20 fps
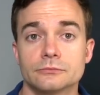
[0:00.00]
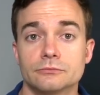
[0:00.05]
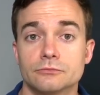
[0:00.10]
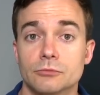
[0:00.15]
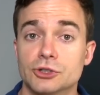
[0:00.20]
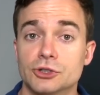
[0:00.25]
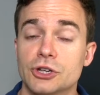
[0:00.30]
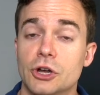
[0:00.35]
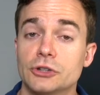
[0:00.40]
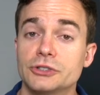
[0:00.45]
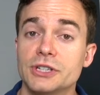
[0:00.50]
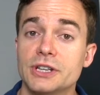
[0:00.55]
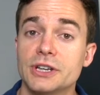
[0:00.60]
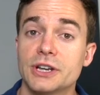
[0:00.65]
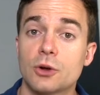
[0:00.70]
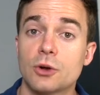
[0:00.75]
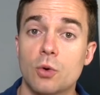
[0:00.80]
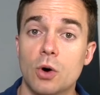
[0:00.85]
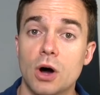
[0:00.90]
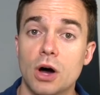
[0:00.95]
resulting in a
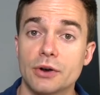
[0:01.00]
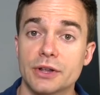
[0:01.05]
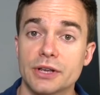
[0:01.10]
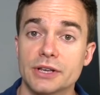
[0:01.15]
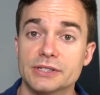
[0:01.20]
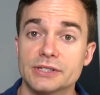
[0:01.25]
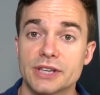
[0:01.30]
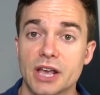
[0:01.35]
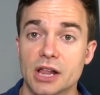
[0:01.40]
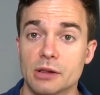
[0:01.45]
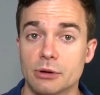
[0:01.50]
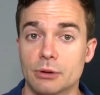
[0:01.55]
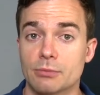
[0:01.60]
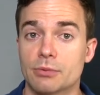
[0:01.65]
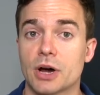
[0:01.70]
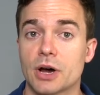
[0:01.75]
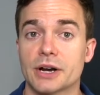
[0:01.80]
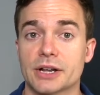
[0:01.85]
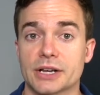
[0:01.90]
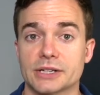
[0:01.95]
quality, scalable
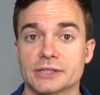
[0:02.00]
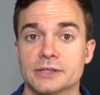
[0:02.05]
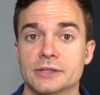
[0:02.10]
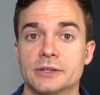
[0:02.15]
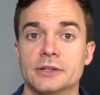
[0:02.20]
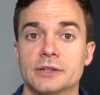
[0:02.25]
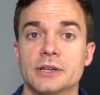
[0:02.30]
product.